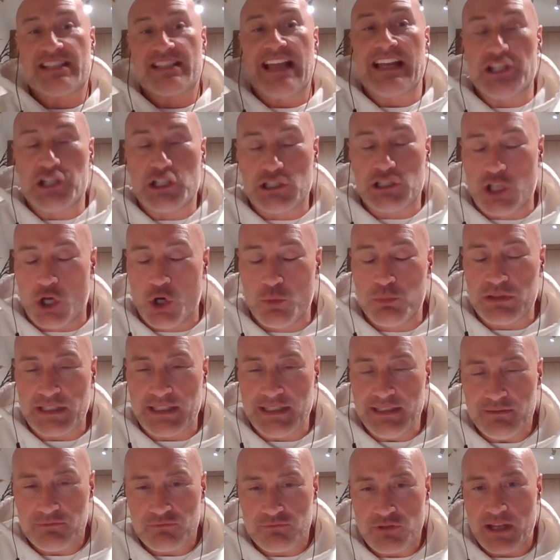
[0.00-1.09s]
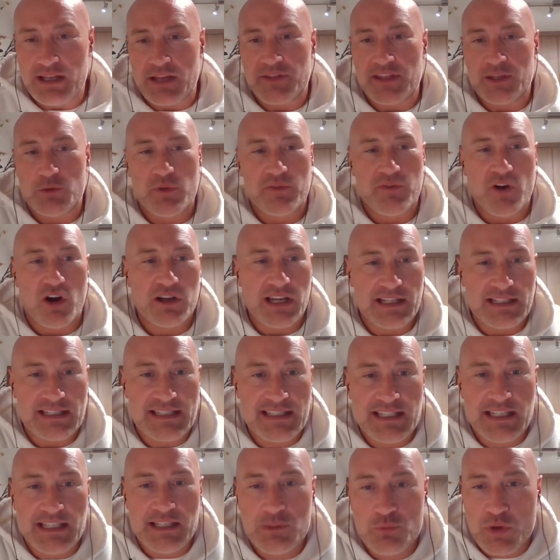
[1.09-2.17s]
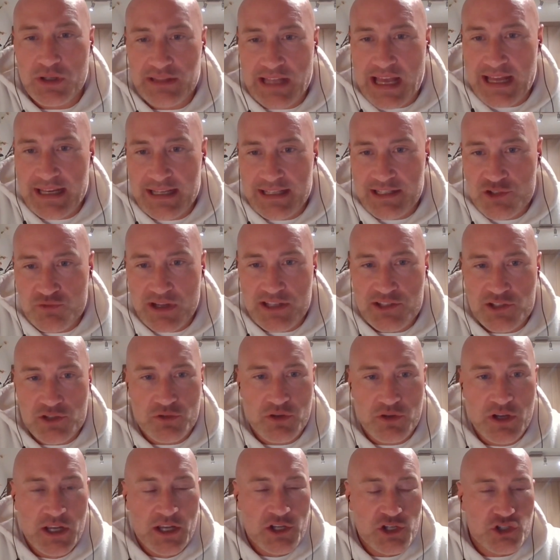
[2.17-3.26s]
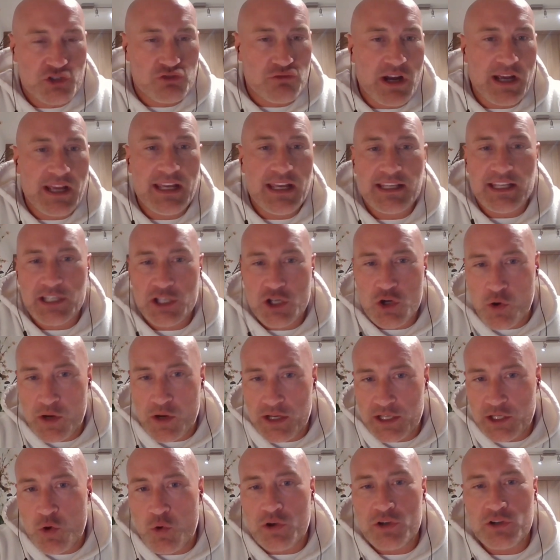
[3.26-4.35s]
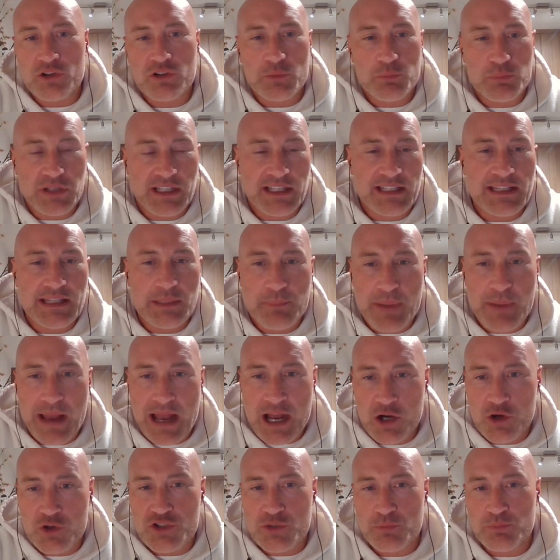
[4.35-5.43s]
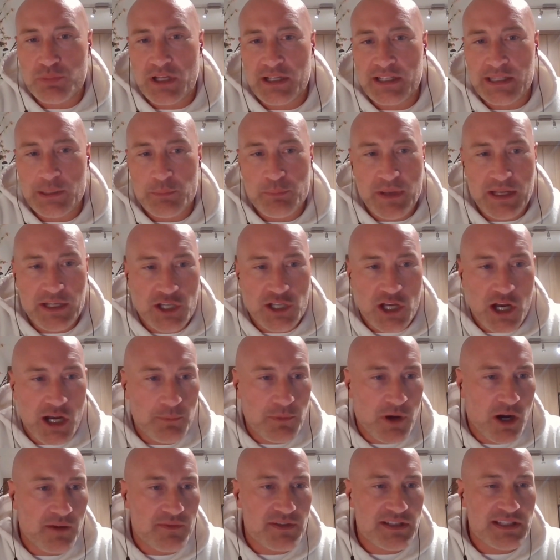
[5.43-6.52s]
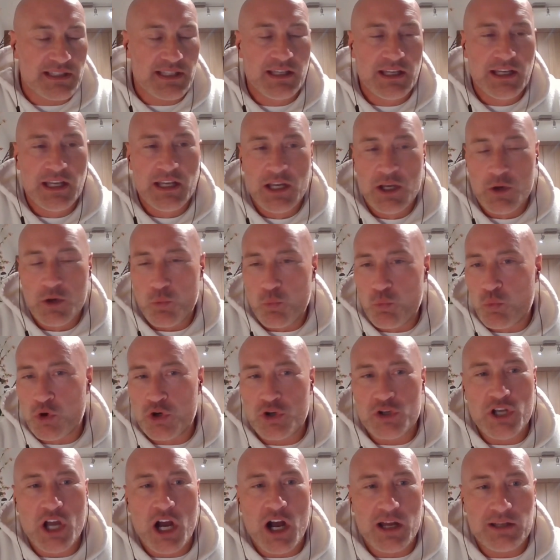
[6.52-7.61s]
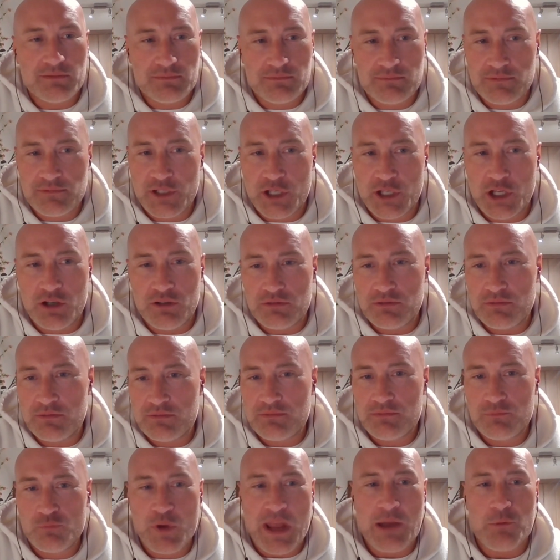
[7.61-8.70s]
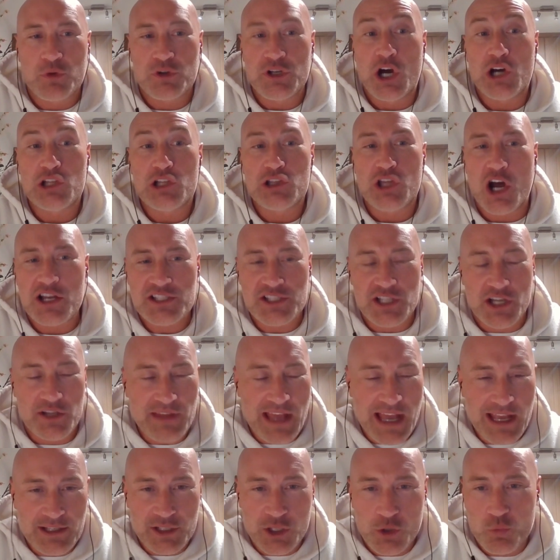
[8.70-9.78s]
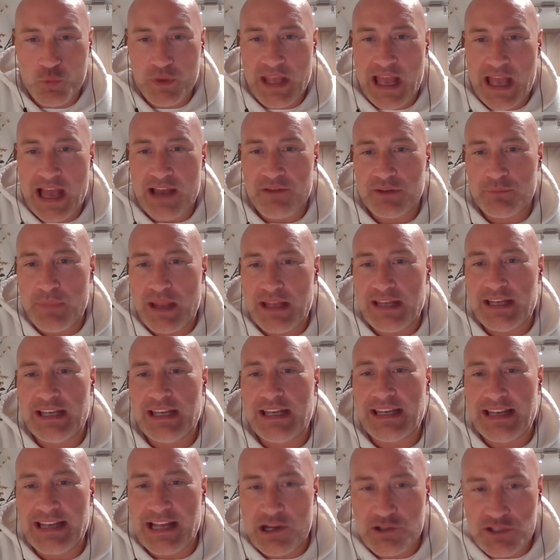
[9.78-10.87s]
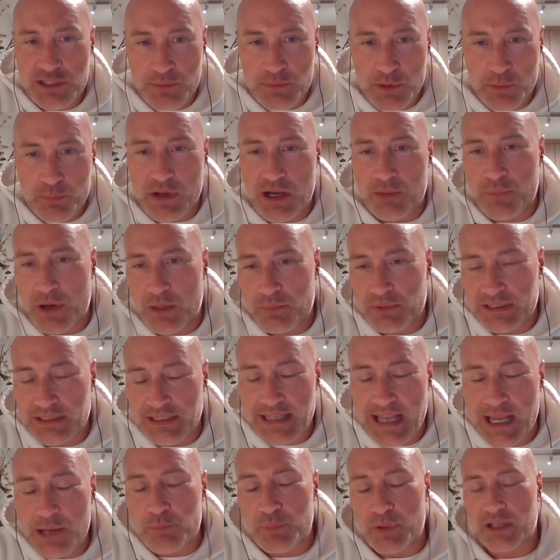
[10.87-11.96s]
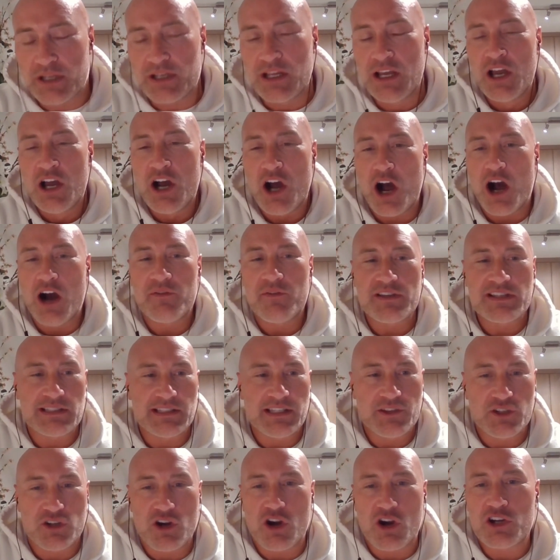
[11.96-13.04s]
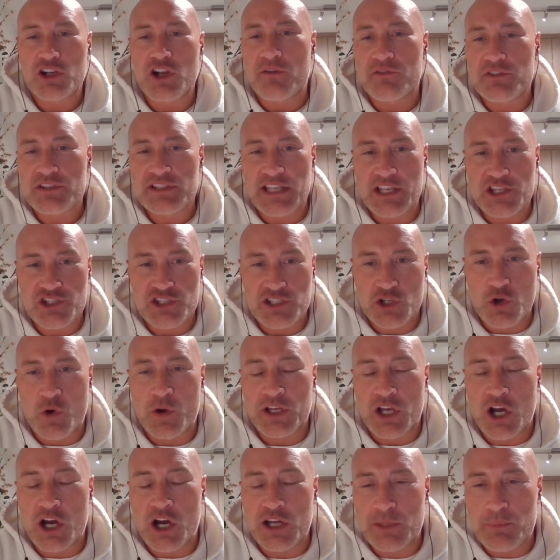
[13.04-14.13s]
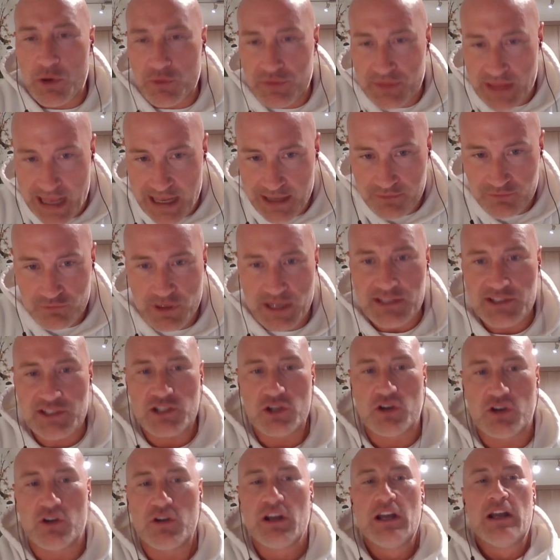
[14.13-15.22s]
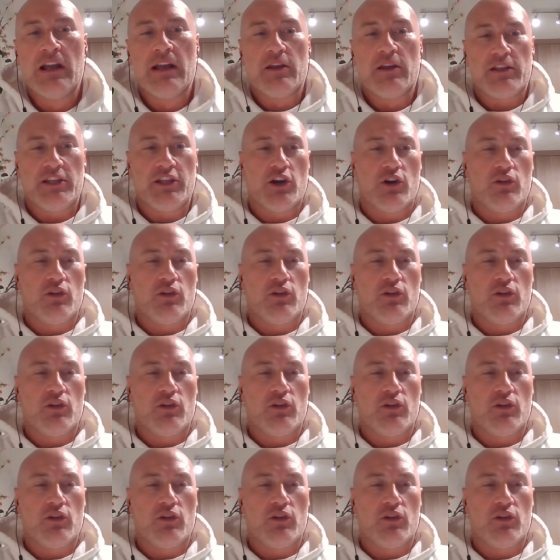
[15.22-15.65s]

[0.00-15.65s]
send globally, right? I think we've all kind of seen what that is, right? So Strike and Coin Corner and plug it in the Pouch and plug it in the BitNob. Obviously, we're not, we're not lost on that. We haven't made an announcement publicly yet, but obviously there are conversations going on about that, right? So,